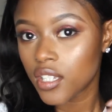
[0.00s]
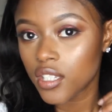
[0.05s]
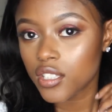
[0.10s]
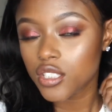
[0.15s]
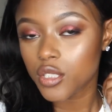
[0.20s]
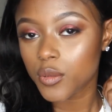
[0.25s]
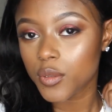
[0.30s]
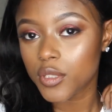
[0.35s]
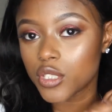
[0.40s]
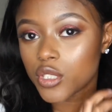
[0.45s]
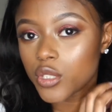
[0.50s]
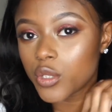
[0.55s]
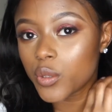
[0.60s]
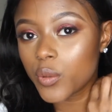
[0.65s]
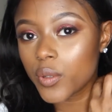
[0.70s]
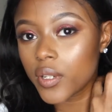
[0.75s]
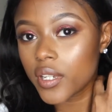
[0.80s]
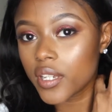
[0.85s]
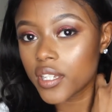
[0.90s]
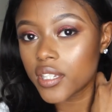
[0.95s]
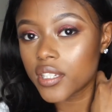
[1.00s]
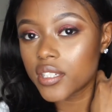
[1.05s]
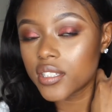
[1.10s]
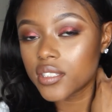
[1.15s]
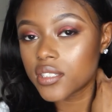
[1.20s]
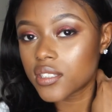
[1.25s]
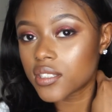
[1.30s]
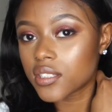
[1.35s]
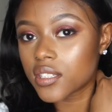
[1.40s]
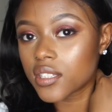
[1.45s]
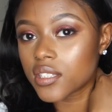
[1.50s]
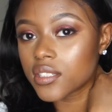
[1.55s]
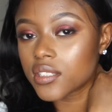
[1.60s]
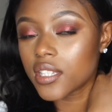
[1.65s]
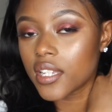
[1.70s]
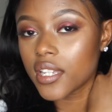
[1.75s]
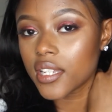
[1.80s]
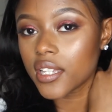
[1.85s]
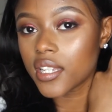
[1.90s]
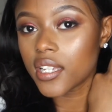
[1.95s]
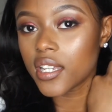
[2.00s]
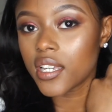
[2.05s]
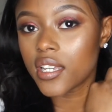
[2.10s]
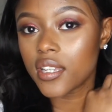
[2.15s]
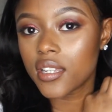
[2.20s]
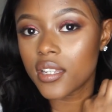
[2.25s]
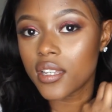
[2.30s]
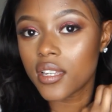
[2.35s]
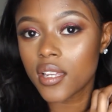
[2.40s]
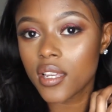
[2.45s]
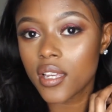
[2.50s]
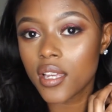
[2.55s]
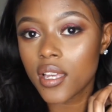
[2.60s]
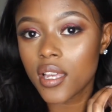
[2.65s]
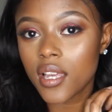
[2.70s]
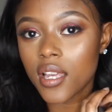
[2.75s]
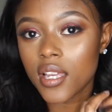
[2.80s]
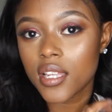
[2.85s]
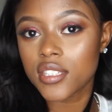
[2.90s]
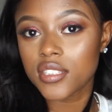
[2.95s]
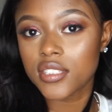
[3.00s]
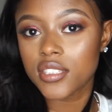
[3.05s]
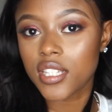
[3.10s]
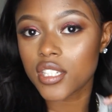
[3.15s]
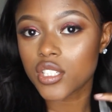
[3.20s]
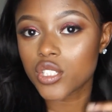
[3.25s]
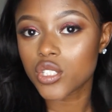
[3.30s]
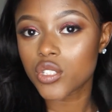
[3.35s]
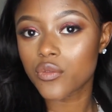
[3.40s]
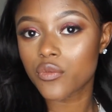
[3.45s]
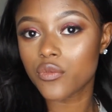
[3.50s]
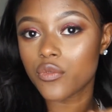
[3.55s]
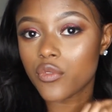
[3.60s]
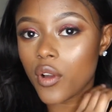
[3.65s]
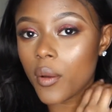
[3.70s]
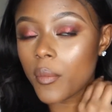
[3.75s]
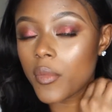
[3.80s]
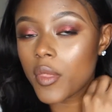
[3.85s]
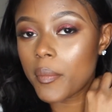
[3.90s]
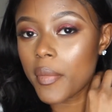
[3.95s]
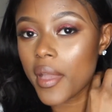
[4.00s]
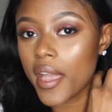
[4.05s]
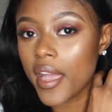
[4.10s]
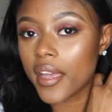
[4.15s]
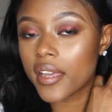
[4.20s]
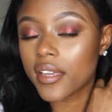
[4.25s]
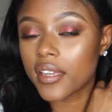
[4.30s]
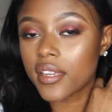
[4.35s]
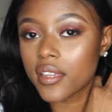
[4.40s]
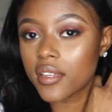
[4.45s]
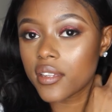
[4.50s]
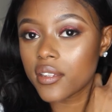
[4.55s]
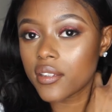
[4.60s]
So what I do is take section from the back,